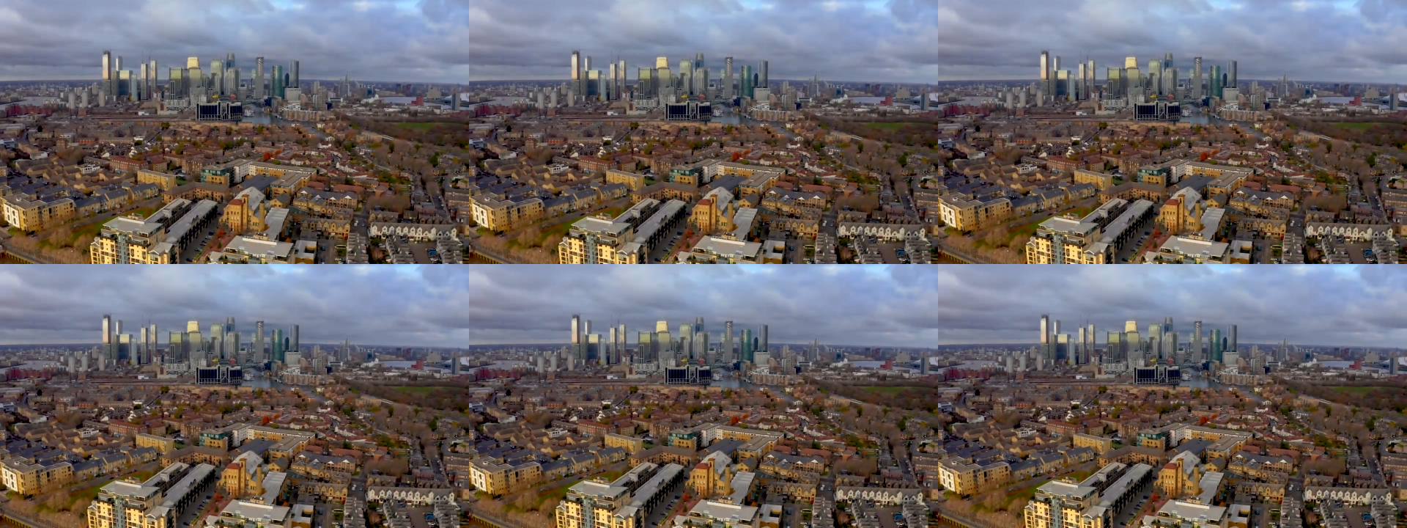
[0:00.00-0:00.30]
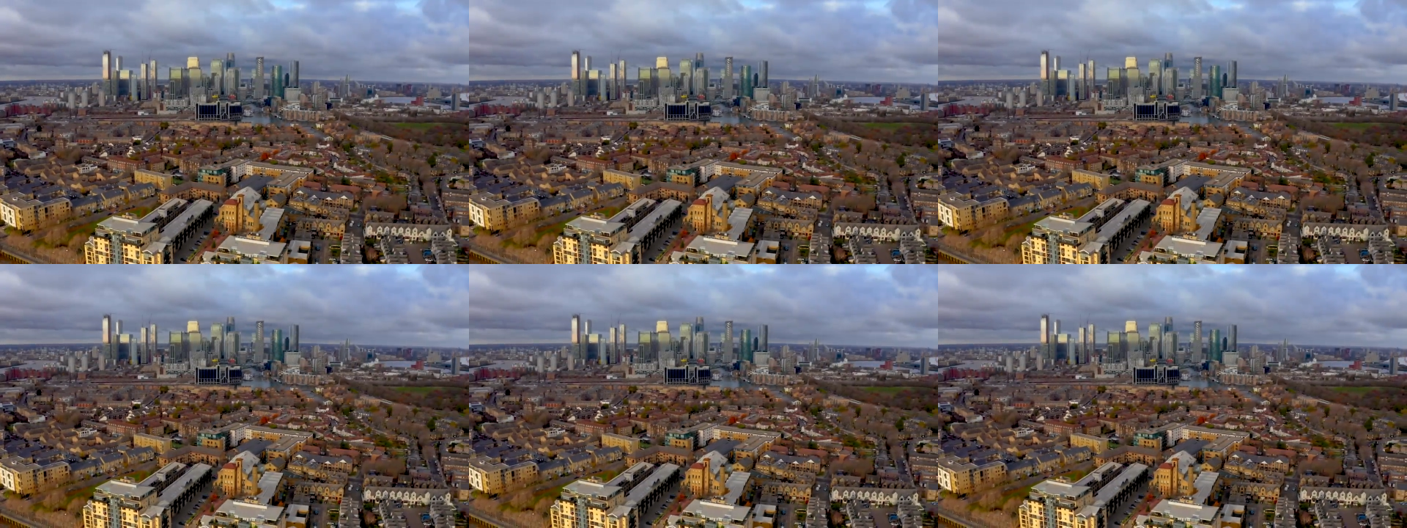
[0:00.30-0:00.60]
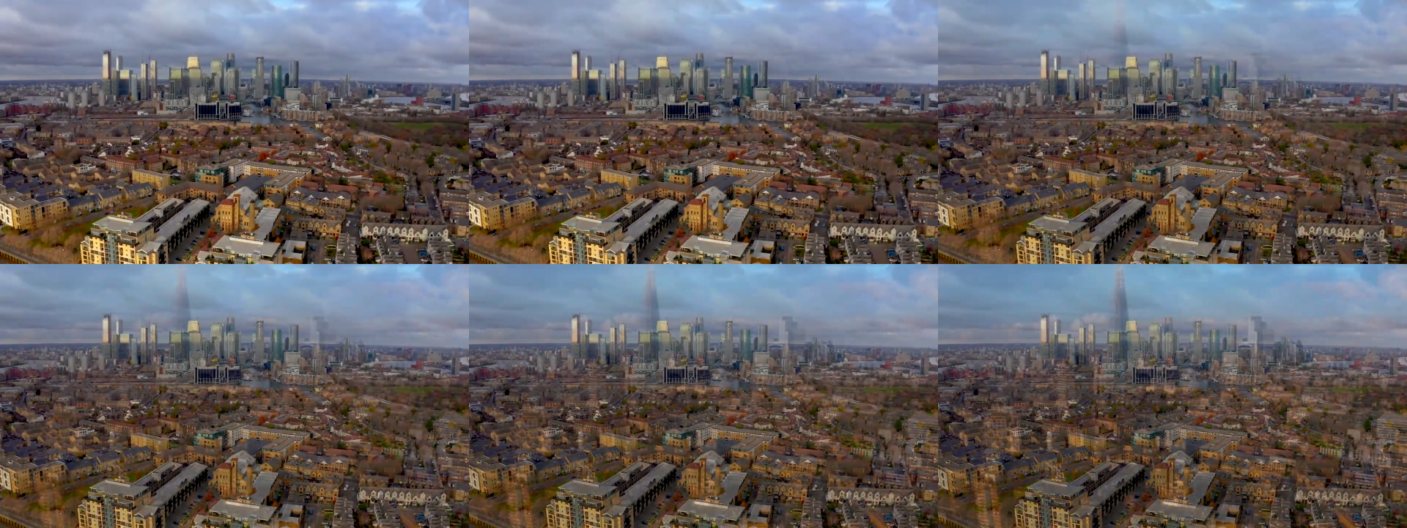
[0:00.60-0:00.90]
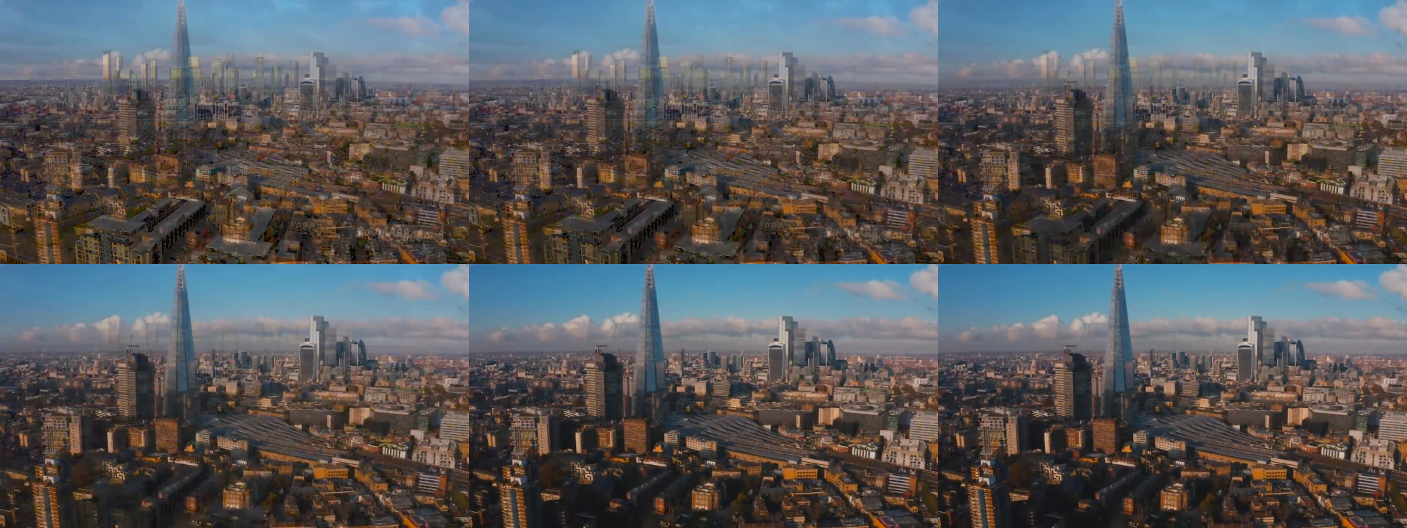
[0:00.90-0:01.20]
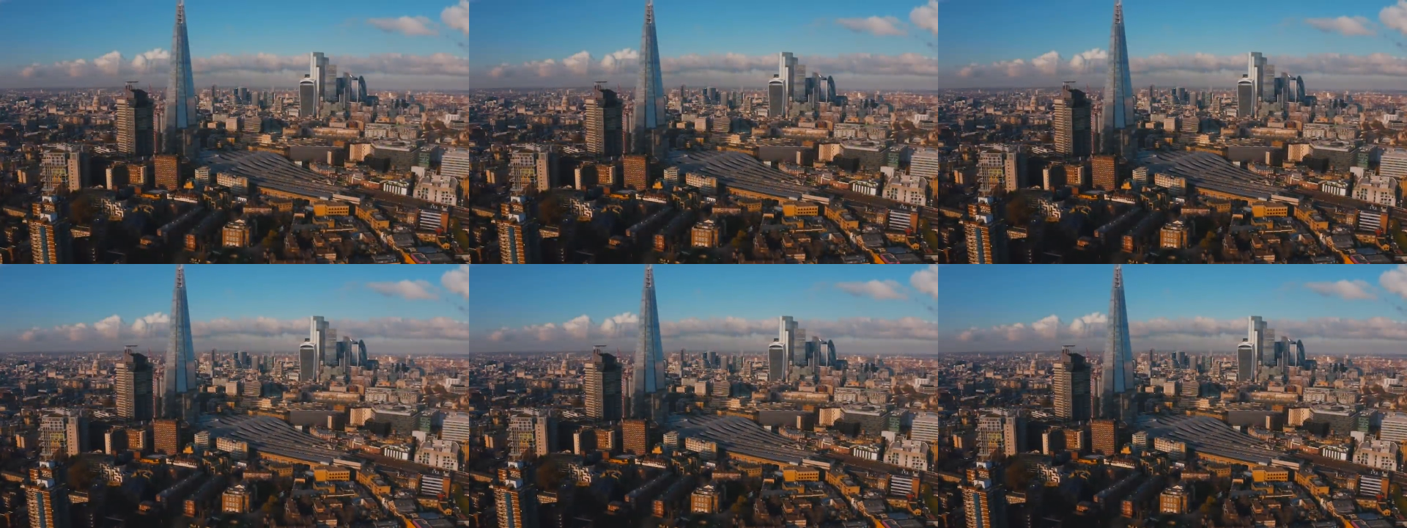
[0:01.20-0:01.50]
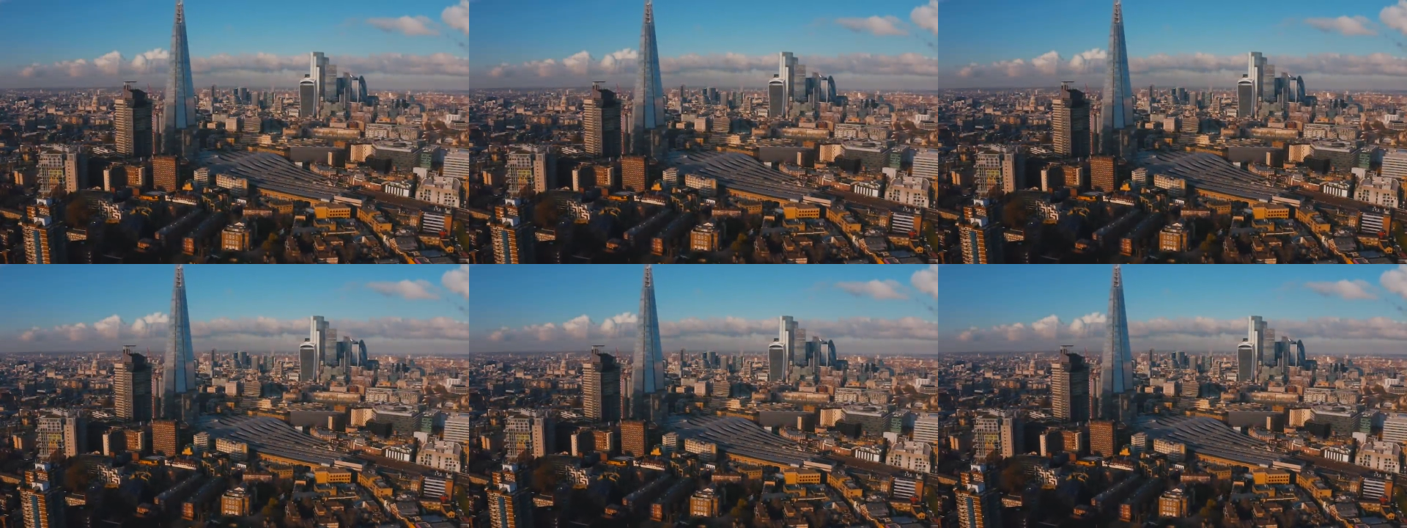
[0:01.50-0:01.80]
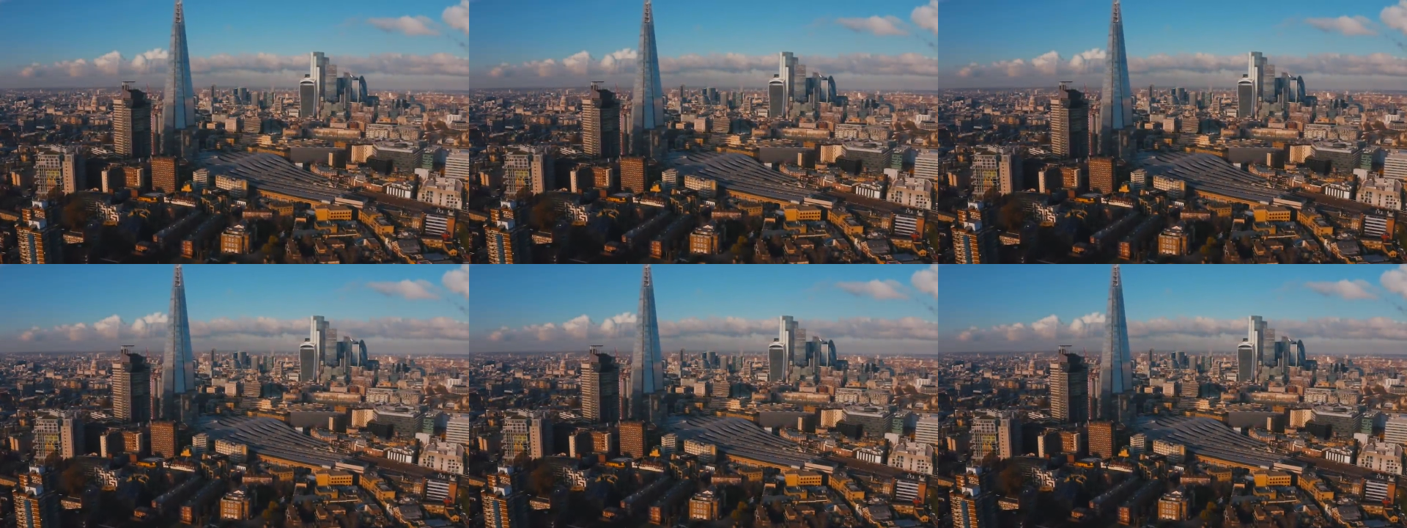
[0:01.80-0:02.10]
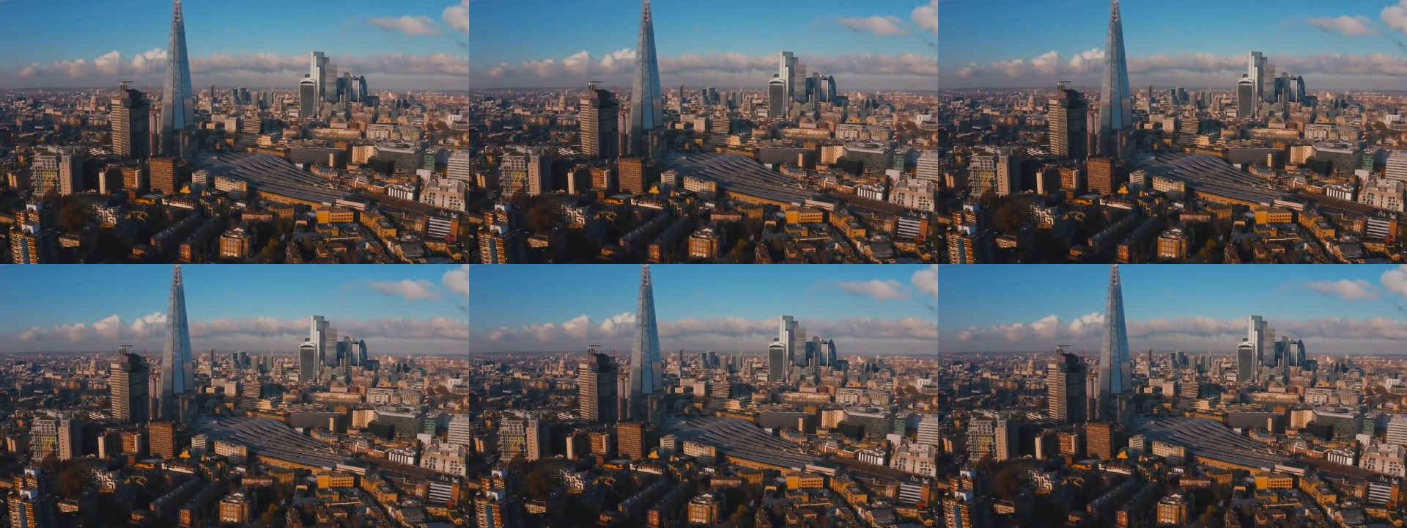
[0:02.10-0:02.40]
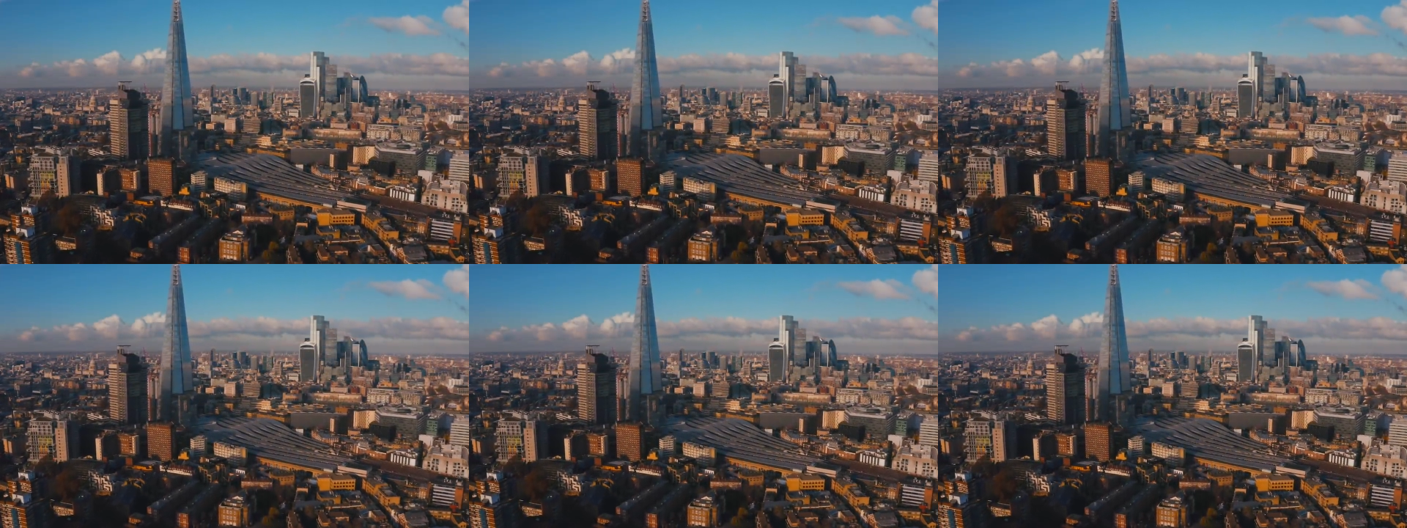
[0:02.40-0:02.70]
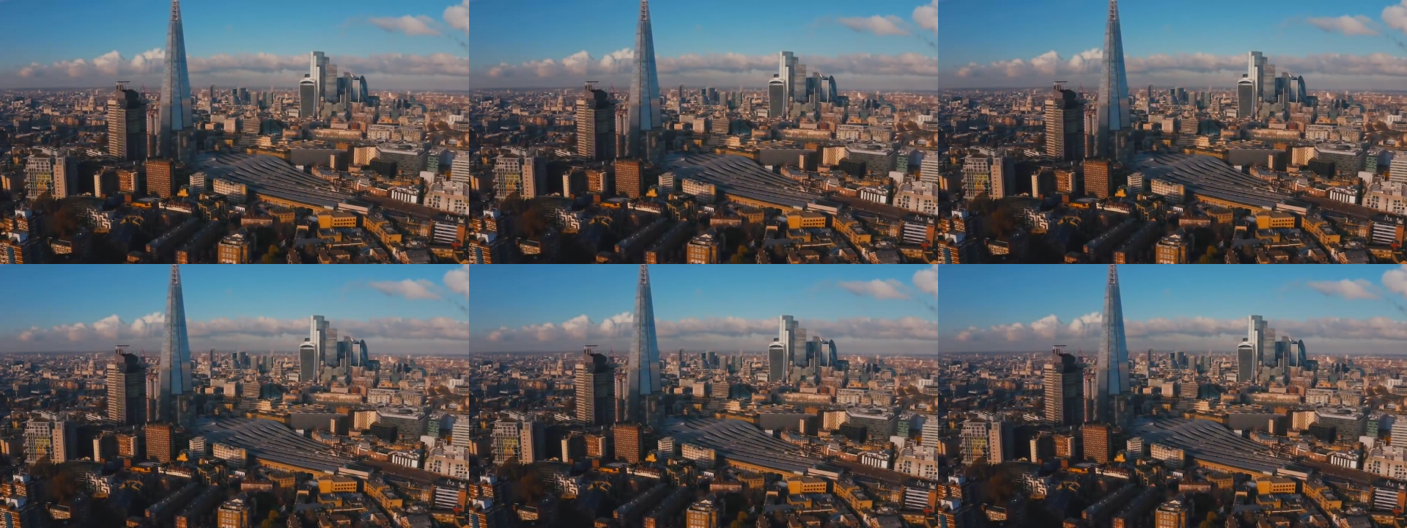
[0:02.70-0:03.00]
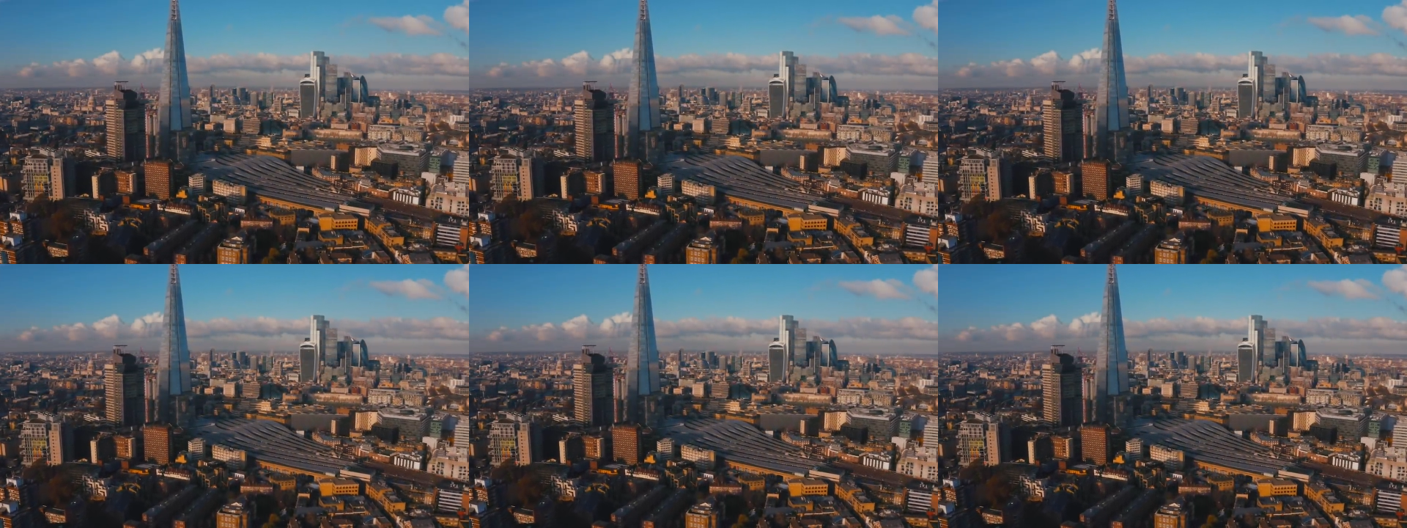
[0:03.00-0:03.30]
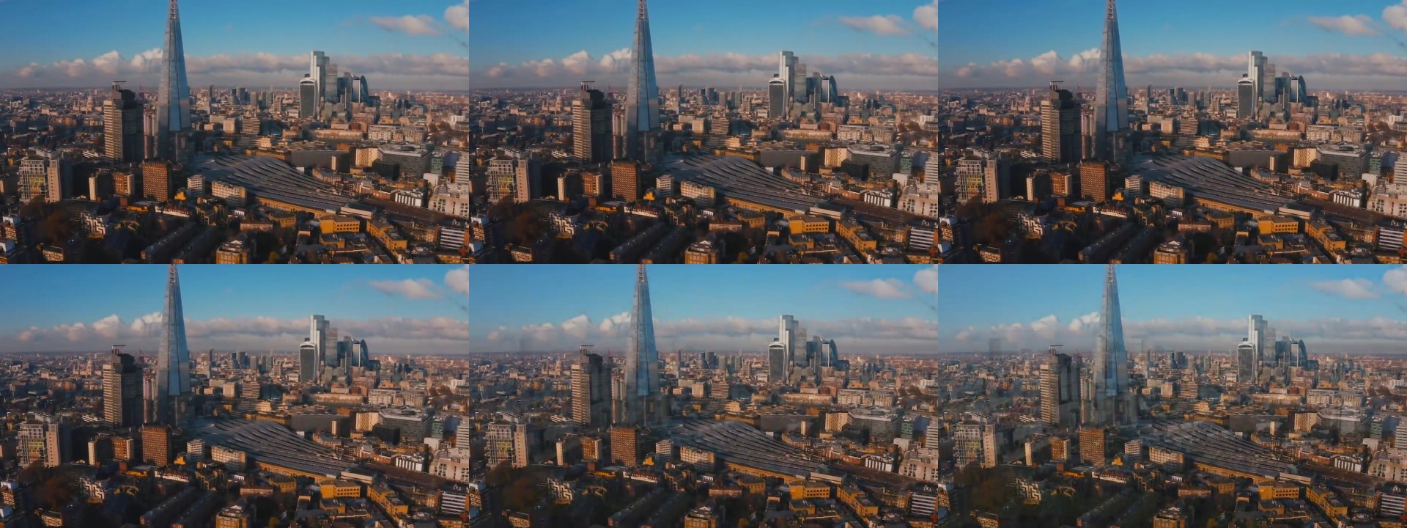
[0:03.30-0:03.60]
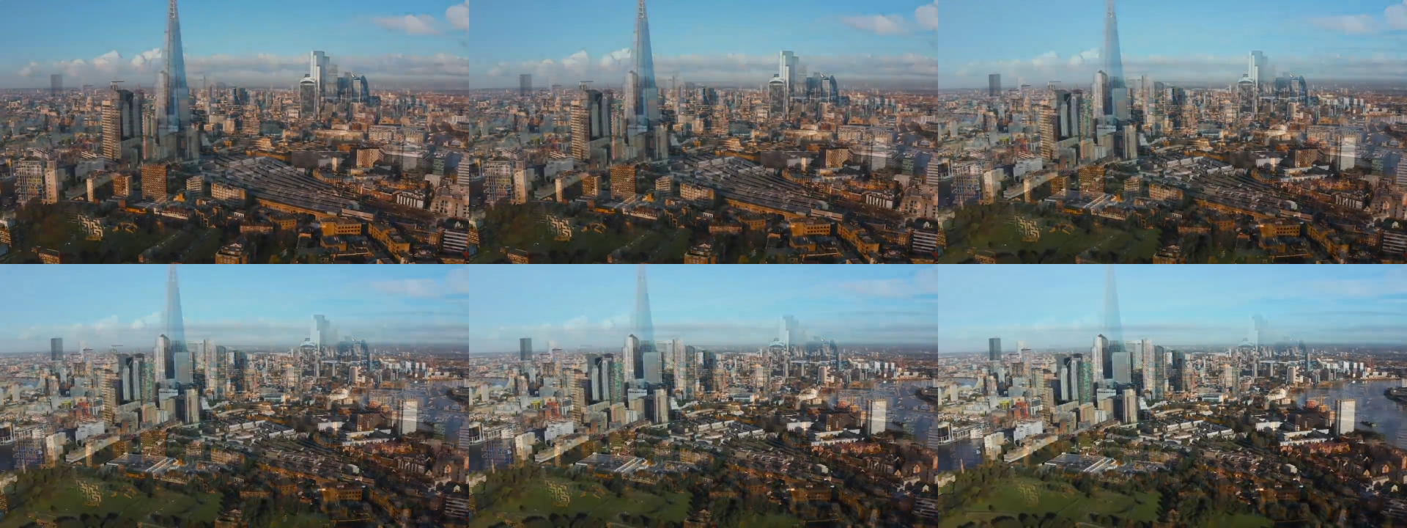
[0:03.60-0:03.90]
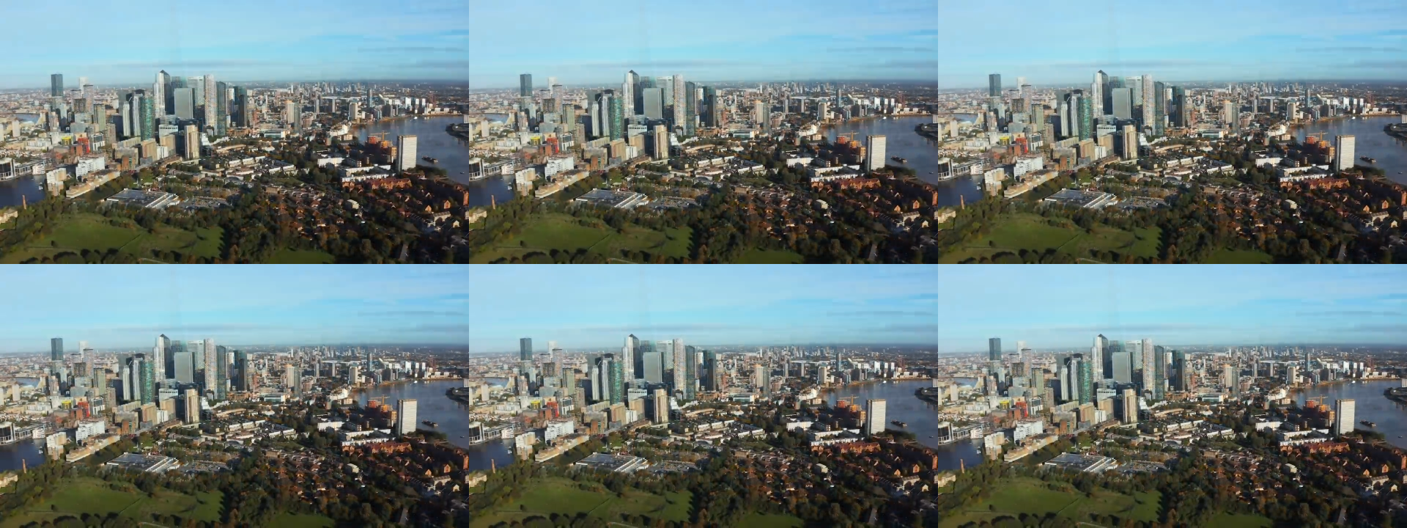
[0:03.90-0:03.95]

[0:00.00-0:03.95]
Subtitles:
No face is visible, so there are no lips to read.